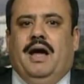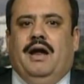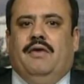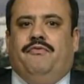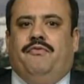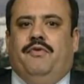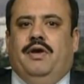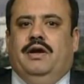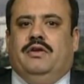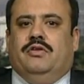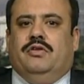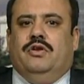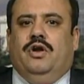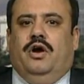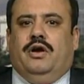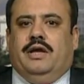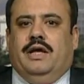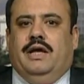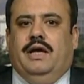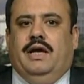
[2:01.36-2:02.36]
are. It's
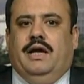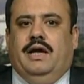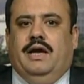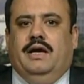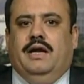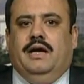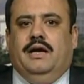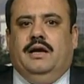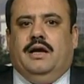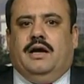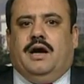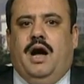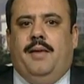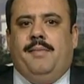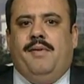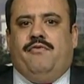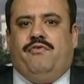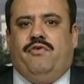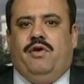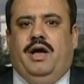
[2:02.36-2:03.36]
not a hidden
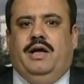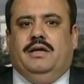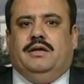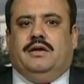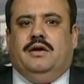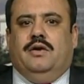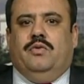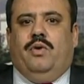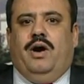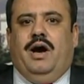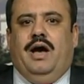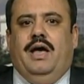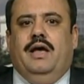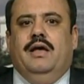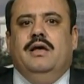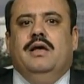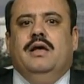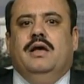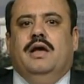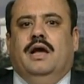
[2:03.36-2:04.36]
camouflage convoy.
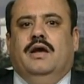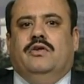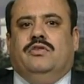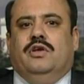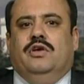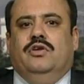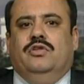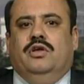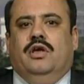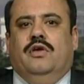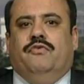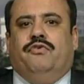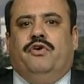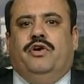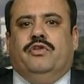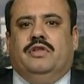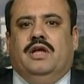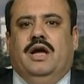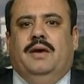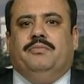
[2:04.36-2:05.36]
It's easier
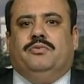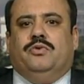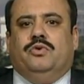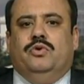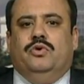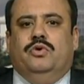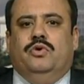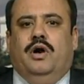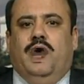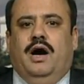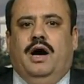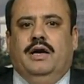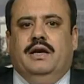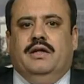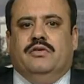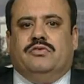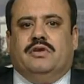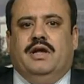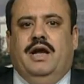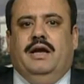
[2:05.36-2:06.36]
for them to
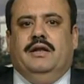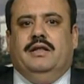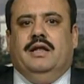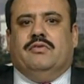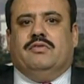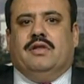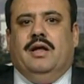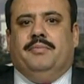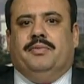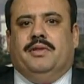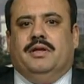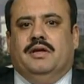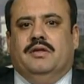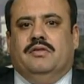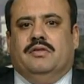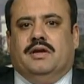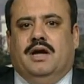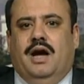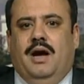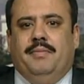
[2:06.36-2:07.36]
understand that something
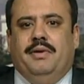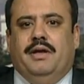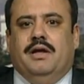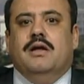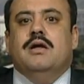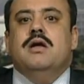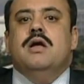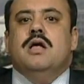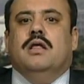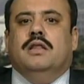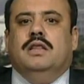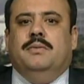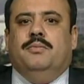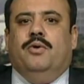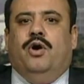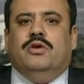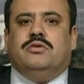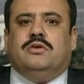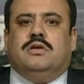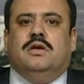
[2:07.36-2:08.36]
is coming. The
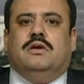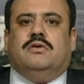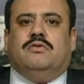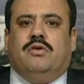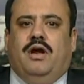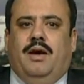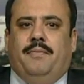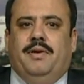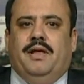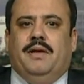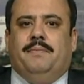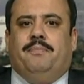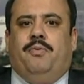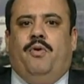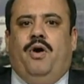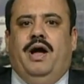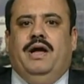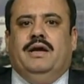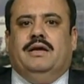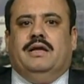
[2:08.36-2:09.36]
most uh, troubling
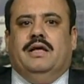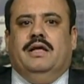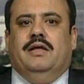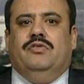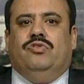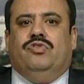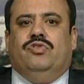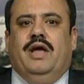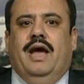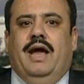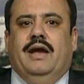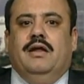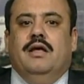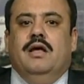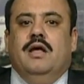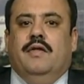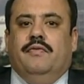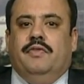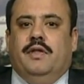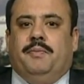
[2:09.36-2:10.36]
point is that
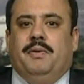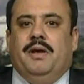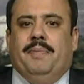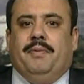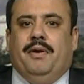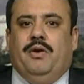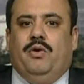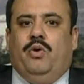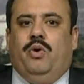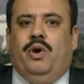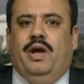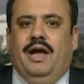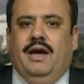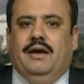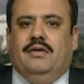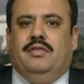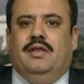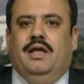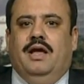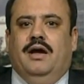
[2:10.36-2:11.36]
the people who
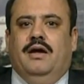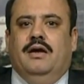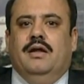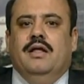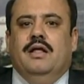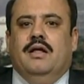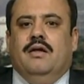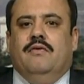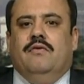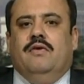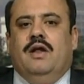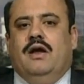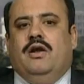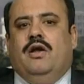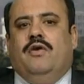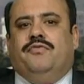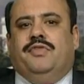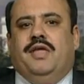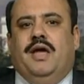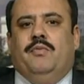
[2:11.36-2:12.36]
hit there, none
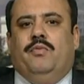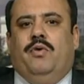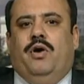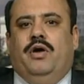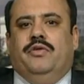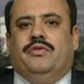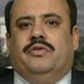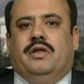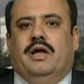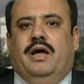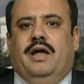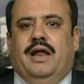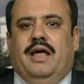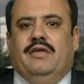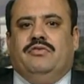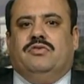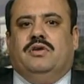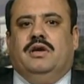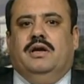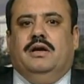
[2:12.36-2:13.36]
of them was
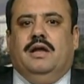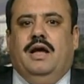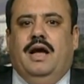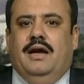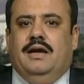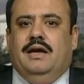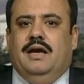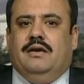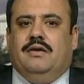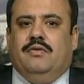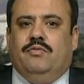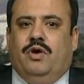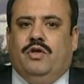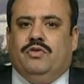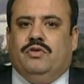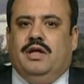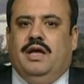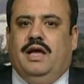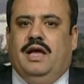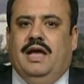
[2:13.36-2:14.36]
arrested, and it
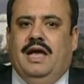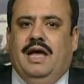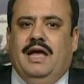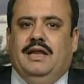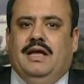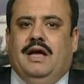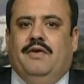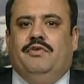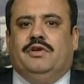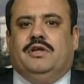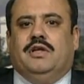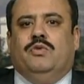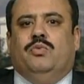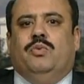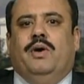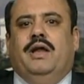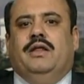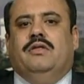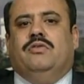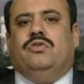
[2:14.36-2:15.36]
was an area which is
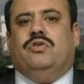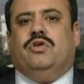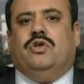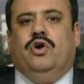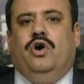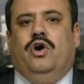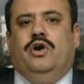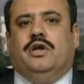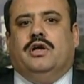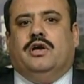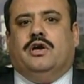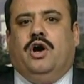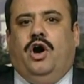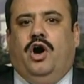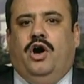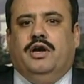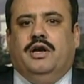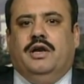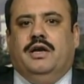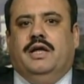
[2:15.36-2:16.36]
very security
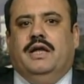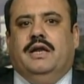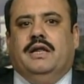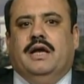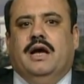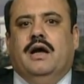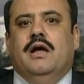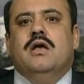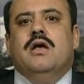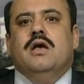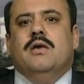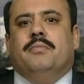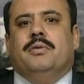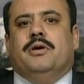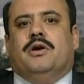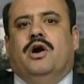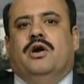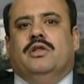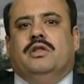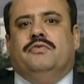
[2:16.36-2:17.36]
cordon area
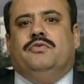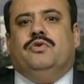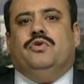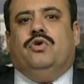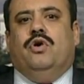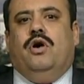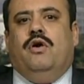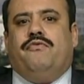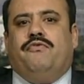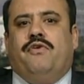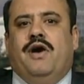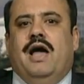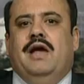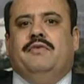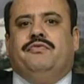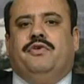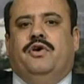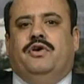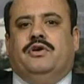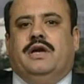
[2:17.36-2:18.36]
because if you go
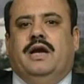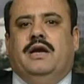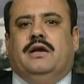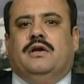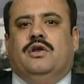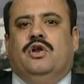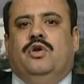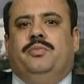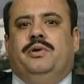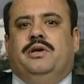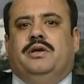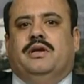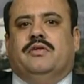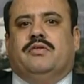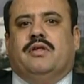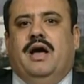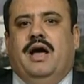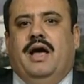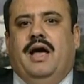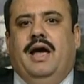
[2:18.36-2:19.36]
five or ten
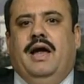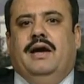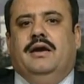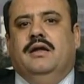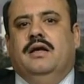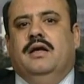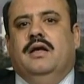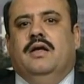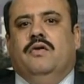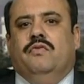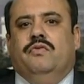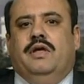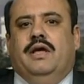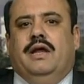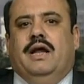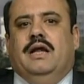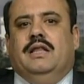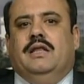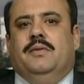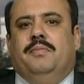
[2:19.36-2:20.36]
kilometers ahead,
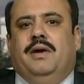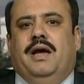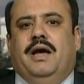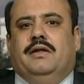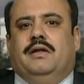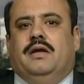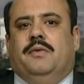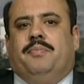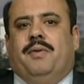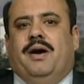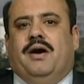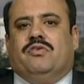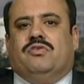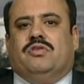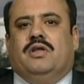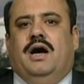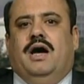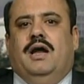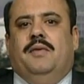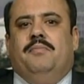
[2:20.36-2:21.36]
there are the major
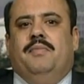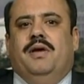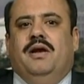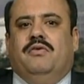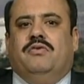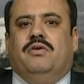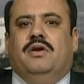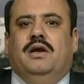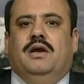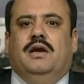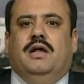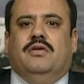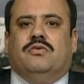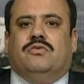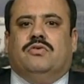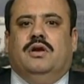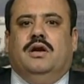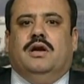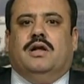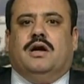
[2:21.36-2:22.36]
Pakistan
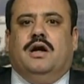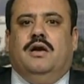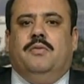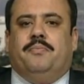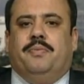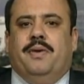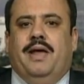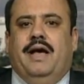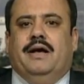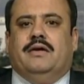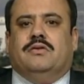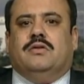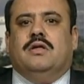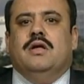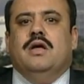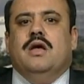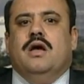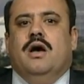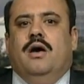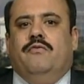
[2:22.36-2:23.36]
military-industrial complex
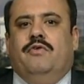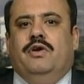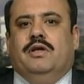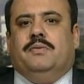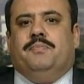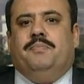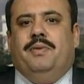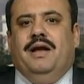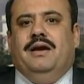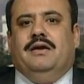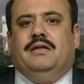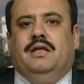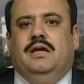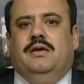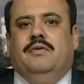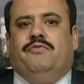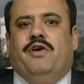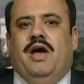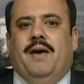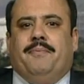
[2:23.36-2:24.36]
which built
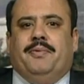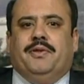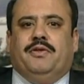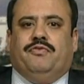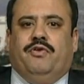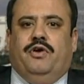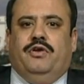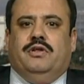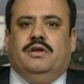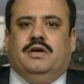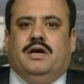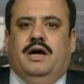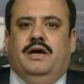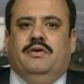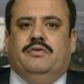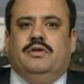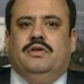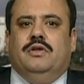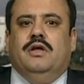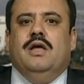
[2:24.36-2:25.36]
the weapons for the
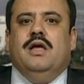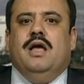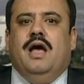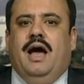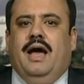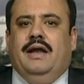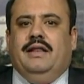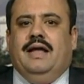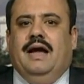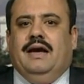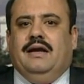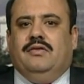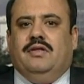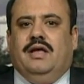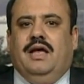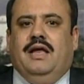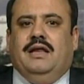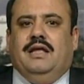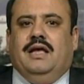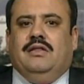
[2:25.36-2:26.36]
country, and that is
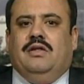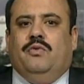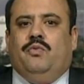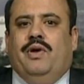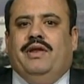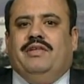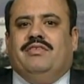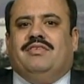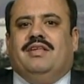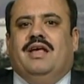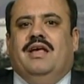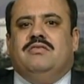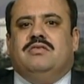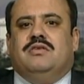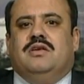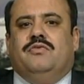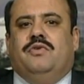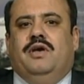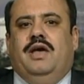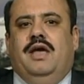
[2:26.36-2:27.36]
area is a very
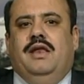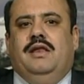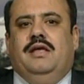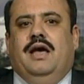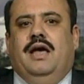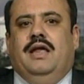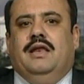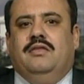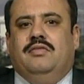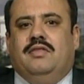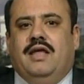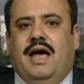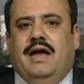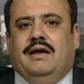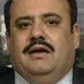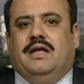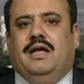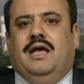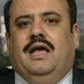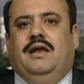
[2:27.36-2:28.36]
sensitive area. In
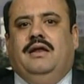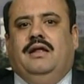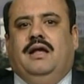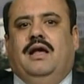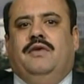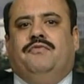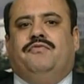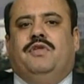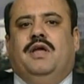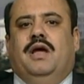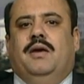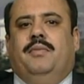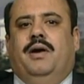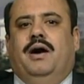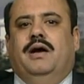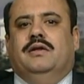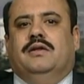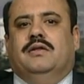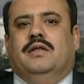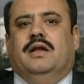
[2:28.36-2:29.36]
that area if they
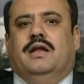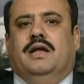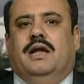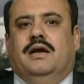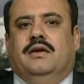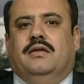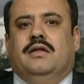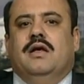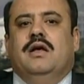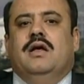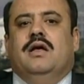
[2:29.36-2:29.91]
emerge and hit